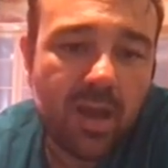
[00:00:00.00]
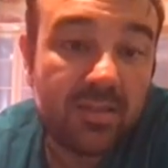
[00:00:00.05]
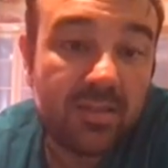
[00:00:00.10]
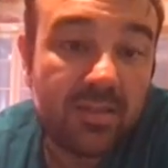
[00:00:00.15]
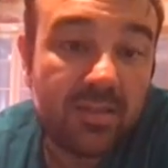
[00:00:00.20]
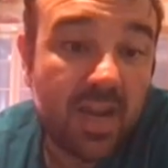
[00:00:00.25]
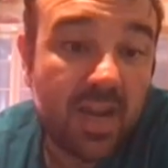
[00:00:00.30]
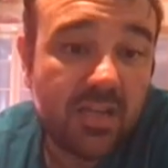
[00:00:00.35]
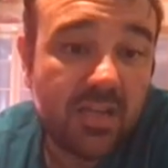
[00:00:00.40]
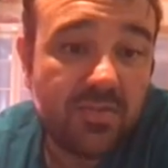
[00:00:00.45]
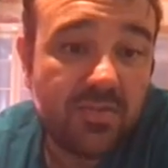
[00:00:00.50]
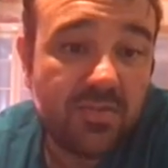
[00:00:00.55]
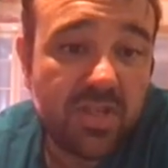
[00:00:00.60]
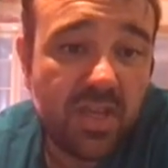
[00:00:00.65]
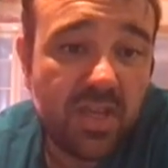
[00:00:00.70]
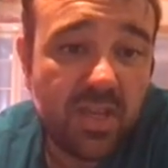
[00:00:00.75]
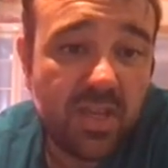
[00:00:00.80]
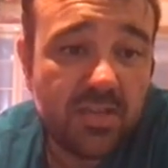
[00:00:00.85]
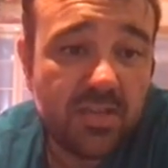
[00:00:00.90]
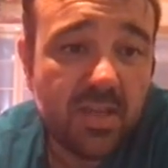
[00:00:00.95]
redshift
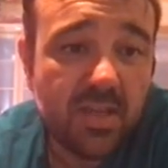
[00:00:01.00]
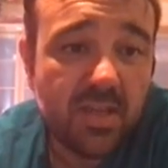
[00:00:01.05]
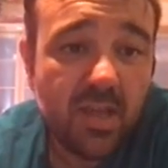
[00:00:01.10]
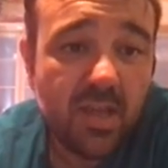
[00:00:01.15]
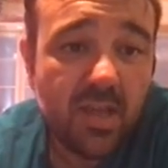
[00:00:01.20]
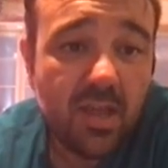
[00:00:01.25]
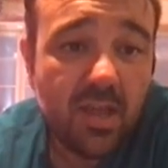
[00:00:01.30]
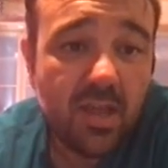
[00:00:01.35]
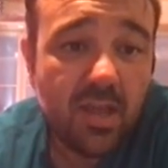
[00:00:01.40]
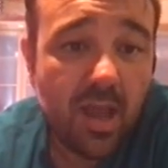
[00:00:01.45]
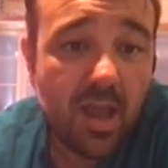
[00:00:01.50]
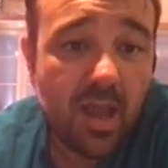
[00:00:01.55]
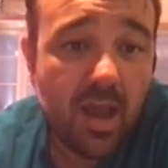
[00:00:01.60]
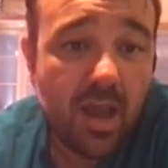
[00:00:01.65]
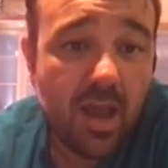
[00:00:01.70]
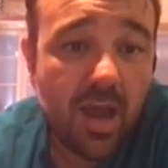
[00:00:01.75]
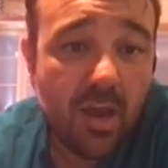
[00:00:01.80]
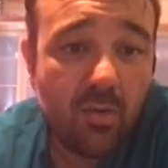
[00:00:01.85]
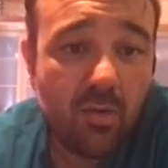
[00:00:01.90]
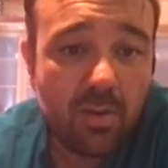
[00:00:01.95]
6.
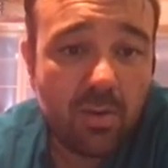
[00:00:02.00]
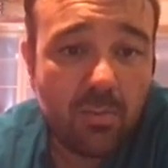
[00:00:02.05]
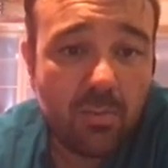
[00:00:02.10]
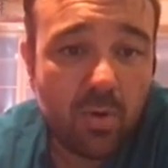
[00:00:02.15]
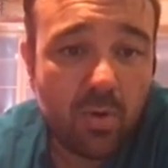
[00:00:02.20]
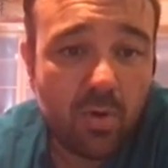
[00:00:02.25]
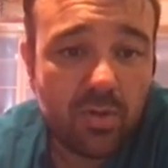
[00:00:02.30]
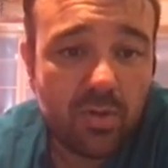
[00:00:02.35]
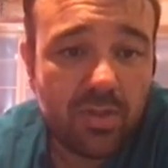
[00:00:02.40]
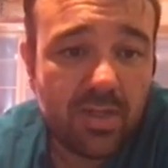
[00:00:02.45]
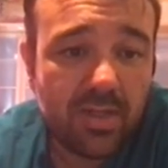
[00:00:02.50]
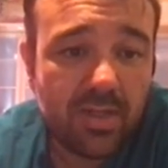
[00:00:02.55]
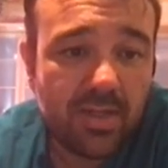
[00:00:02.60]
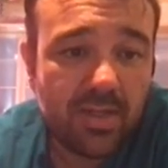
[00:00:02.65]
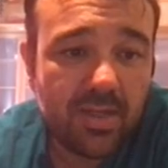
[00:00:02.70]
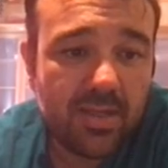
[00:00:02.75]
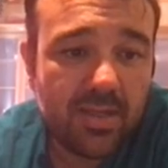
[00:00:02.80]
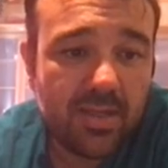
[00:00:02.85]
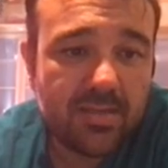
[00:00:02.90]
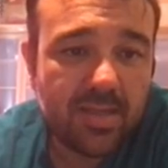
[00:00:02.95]
Our model
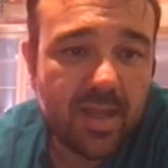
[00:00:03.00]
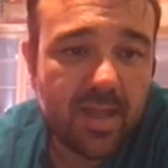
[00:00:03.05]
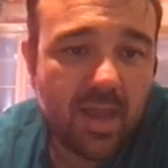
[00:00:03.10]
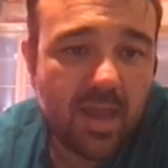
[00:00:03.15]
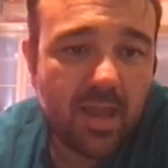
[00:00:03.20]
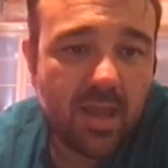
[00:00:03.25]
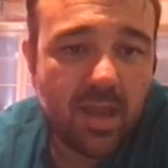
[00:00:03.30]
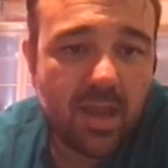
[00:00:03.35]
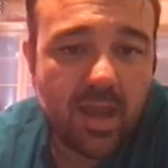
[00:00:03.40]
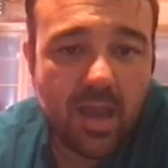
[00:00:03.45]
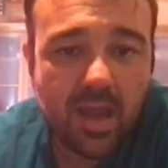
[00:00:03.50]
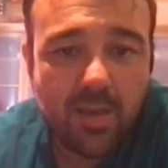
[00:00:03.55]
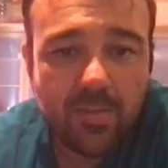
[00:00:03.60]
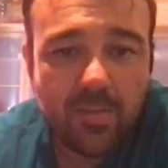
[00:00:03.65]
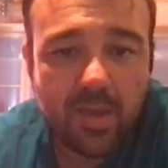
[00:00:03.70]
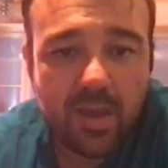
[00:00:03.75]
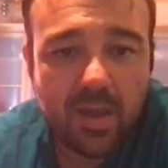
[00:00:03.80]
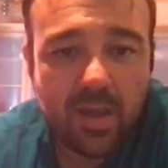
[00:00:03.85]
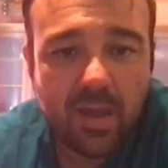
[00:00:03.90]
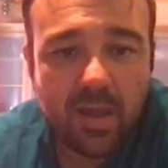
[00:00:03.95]
is the
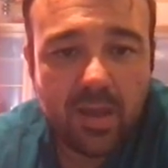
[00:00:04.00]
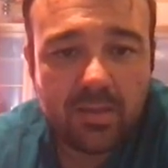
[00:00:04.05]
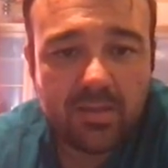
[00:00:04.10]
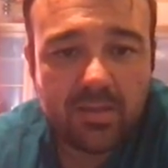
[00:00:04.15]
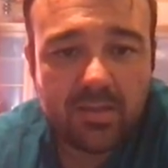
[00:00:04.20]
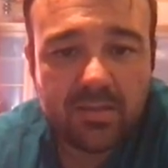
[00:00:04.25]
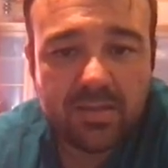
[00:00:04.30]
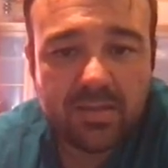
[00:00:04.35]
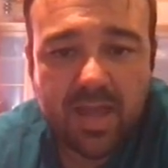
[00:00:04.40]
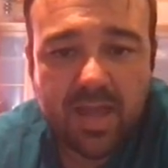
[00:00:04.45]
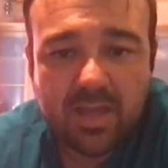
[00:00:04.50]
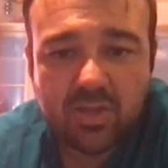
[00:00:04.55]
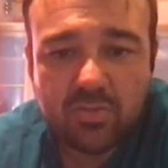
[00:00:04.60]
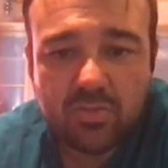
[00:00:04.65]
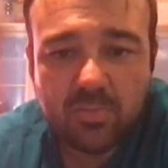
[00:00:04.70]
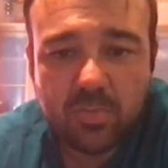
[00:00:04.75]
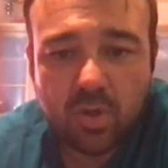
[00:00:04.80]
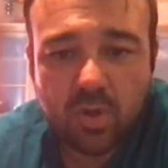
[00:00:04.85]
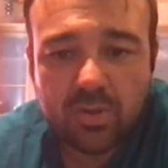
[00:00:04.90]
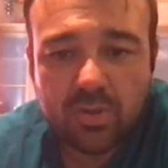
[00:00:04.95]

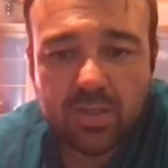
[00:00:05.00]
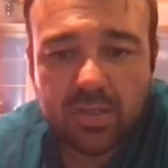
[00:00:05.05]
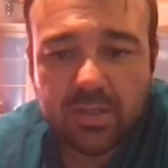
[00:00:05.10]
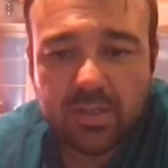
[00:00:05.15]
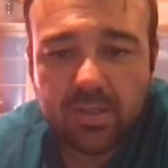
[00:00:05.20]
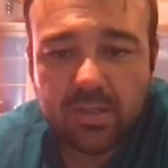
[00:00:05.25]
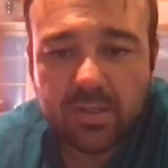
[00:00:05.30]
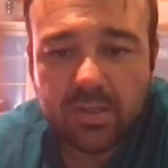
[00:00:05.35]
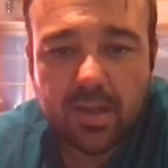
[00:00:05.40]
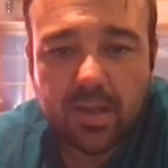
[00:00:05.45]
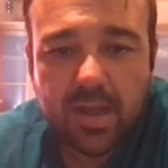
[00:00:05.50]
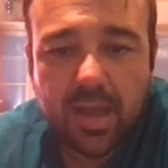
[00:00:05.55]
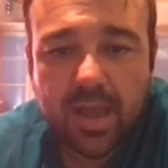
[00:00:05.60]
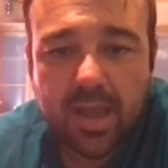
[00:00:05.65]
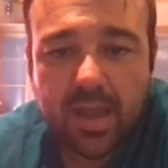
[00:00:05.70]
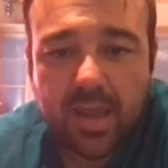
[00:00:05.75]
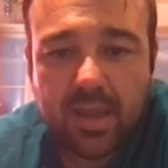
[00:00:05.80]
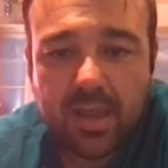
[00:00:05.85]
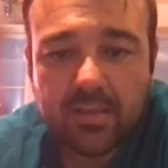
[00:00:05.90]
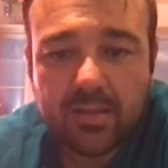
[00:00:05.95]
dashed model,
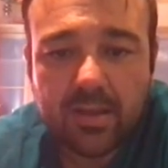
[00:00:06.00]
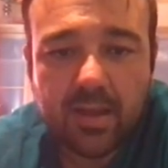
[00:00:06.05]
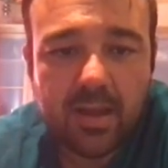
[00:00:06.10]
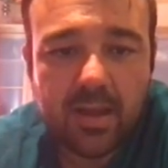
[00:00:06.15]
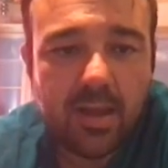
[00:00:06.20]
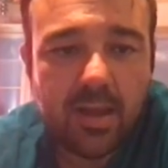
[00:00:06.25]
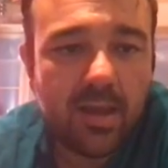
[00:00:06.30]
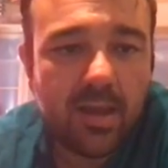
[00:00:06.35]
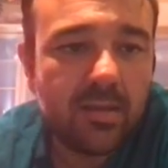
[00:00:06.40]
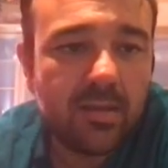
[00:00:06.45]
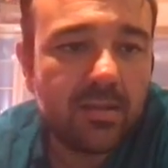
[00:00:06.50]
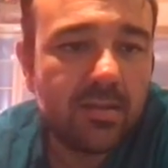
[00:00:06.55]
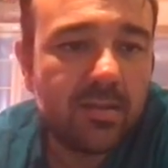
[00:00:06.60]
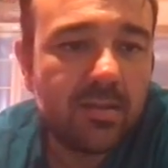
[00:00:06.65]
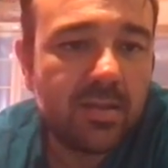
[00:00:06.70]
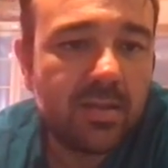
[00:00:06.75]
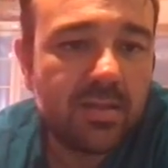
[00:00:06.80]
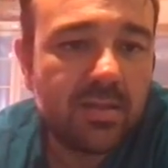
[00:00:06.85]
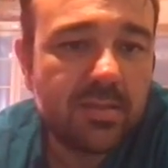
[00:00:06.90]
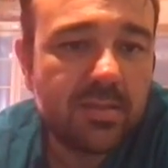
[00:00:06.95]
and
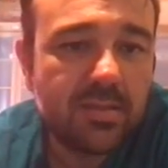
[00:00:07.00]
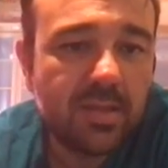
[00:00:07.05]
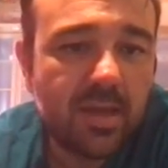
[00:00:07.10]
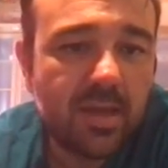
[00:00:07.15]
the